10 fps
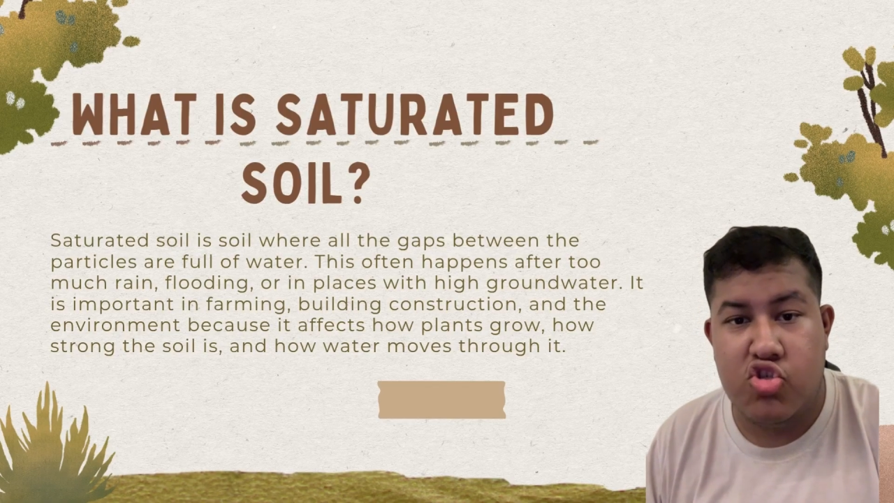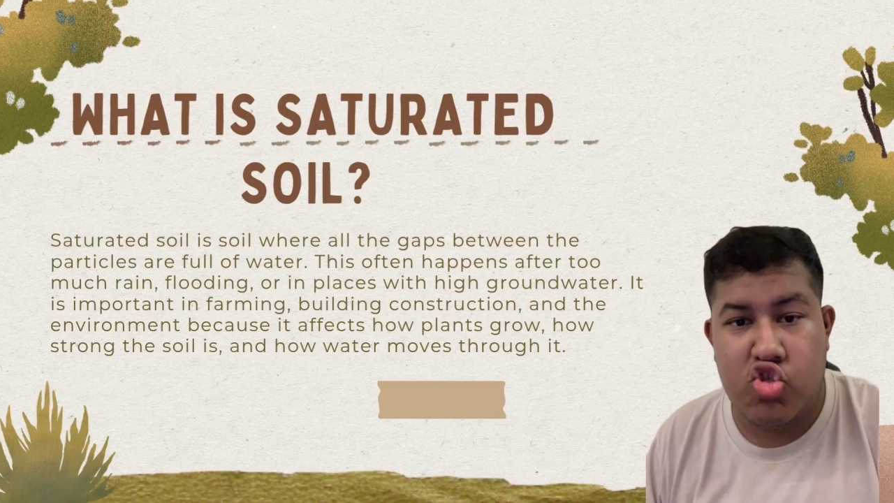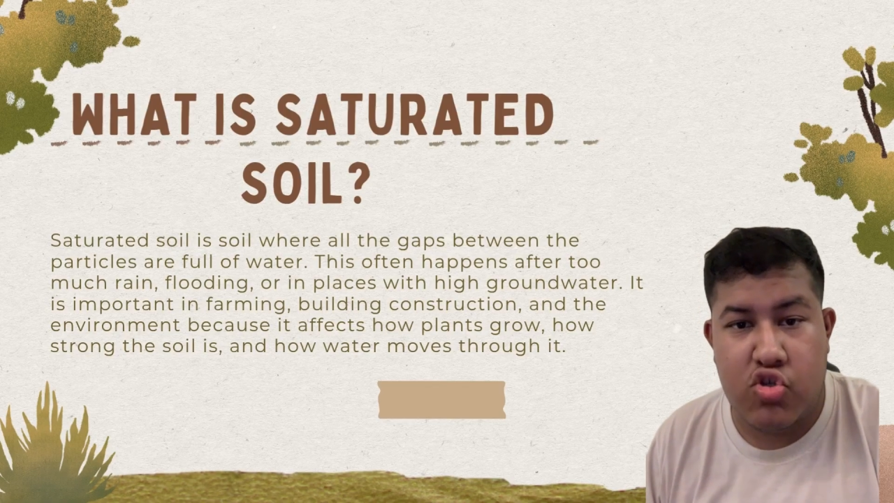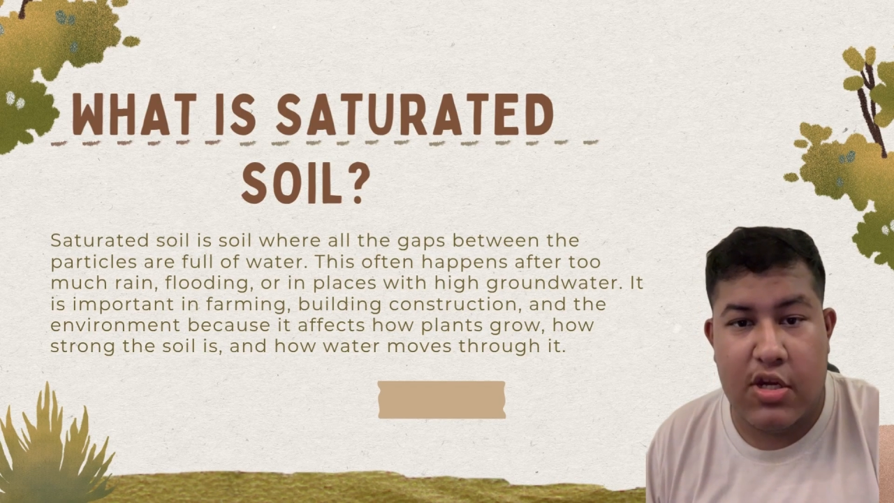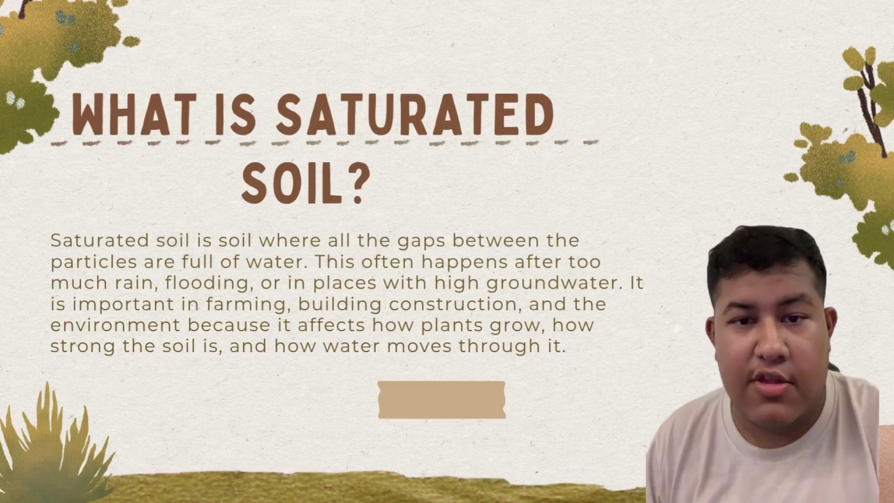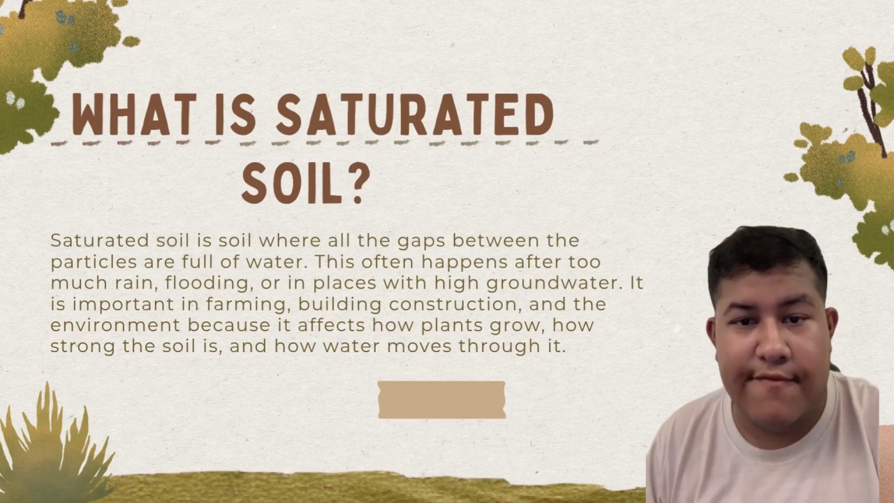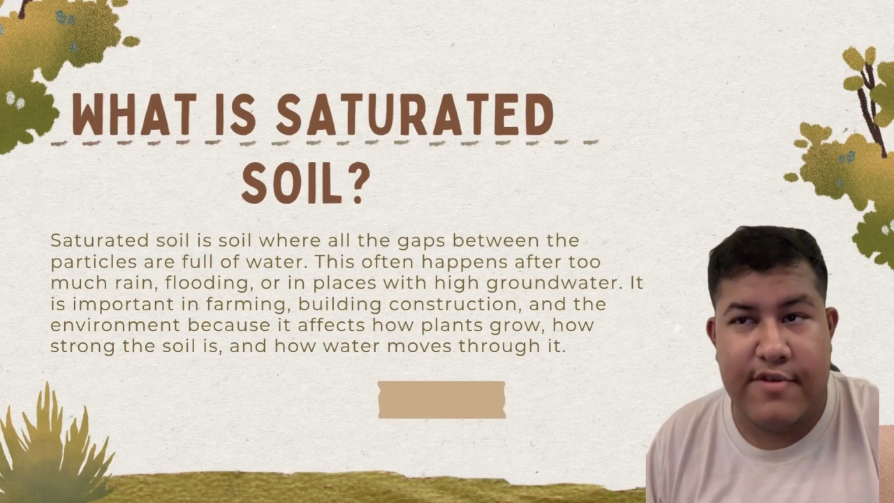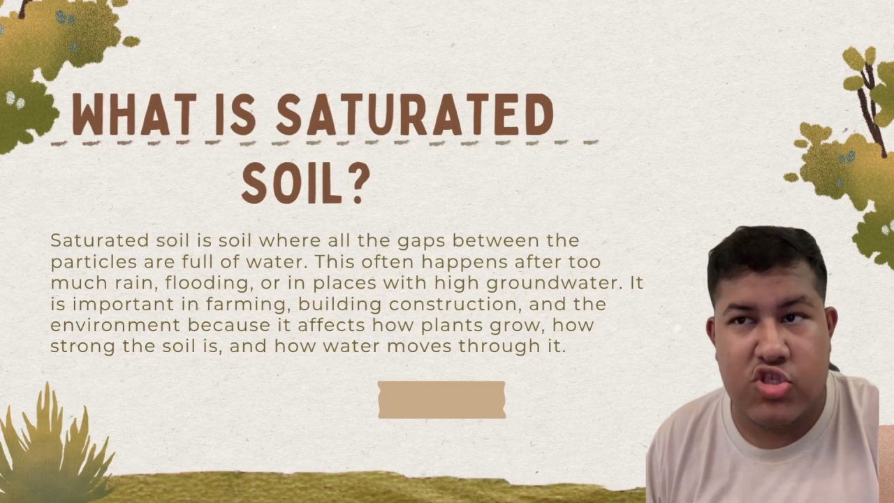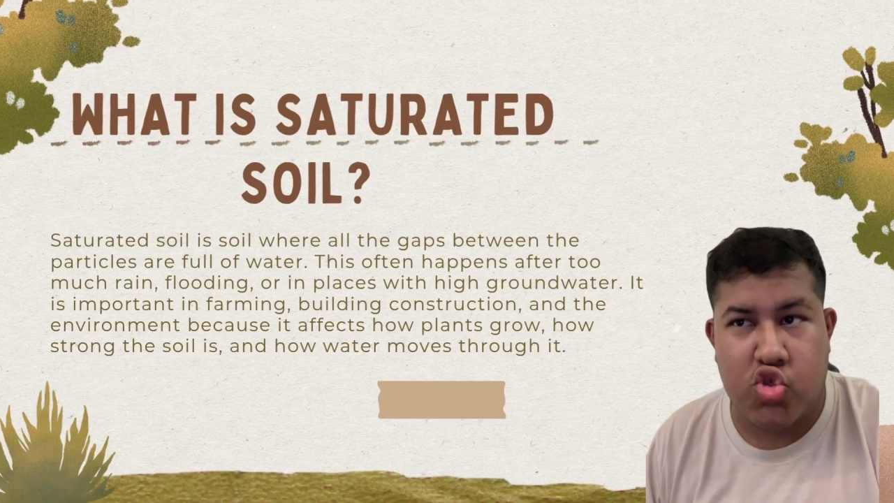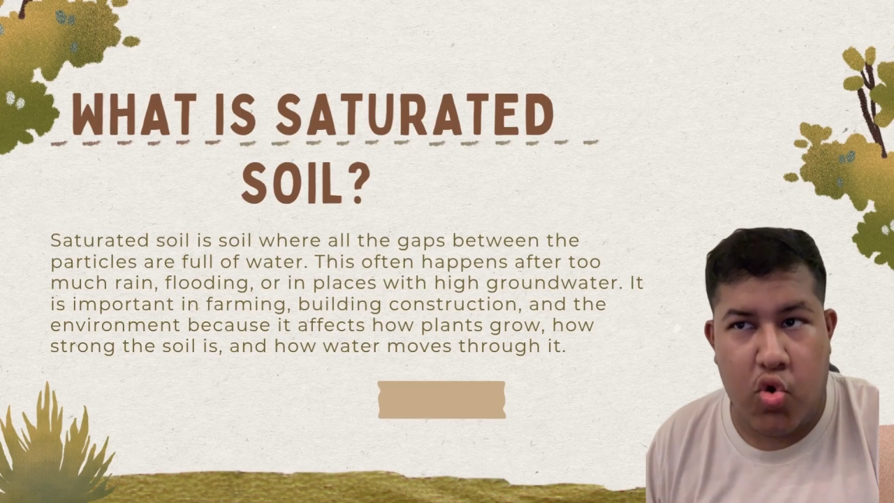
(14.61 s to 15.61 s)
strength of the
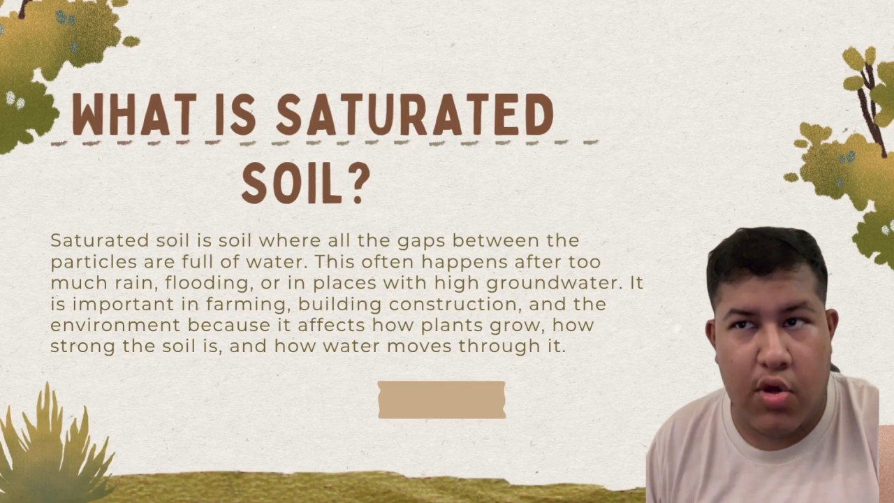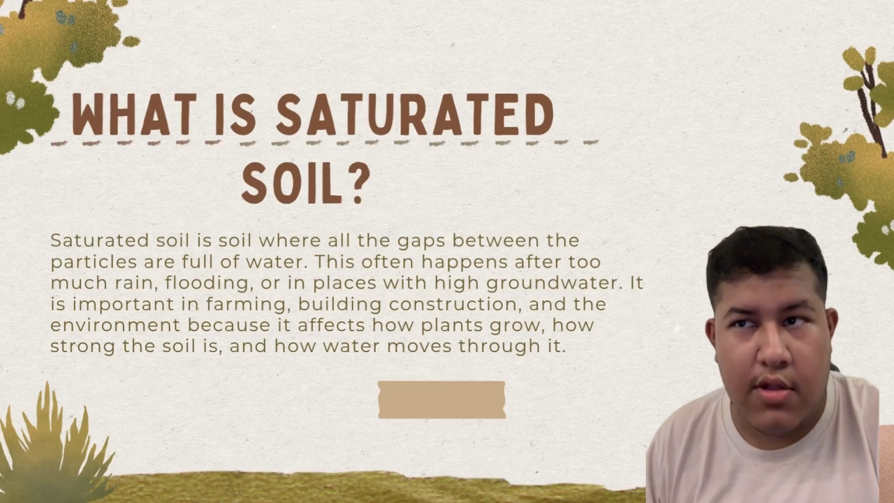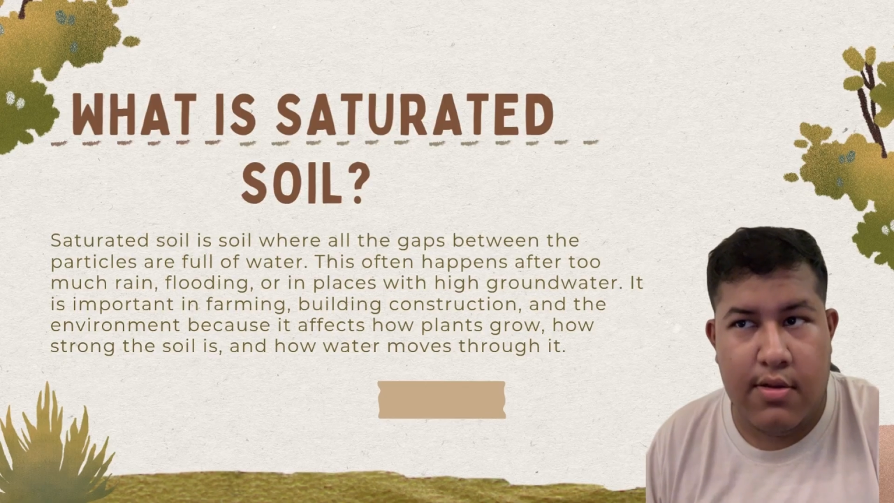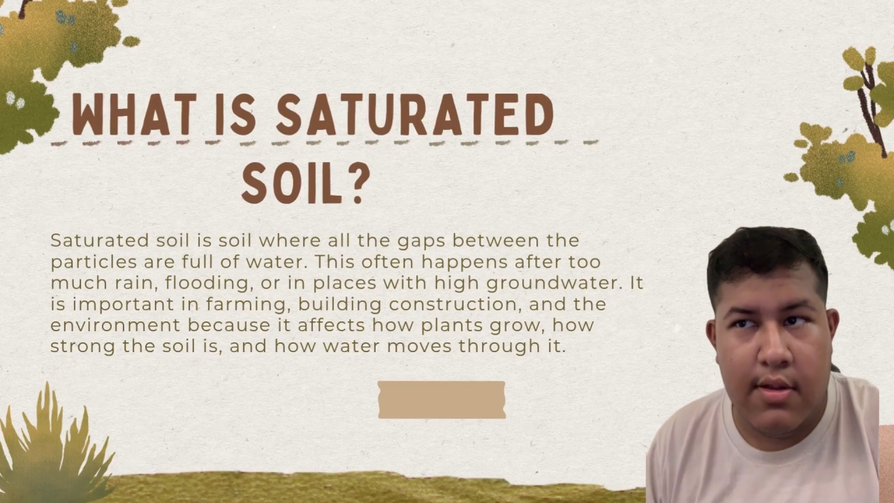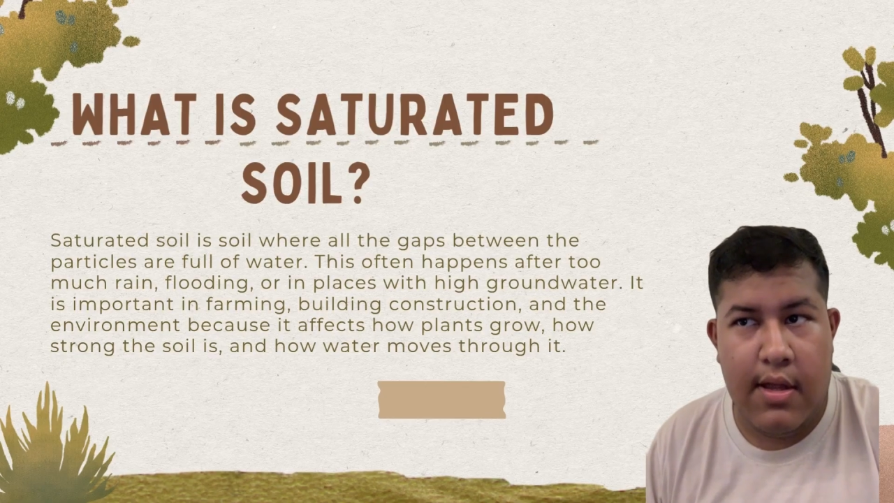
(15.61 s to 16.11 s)
soil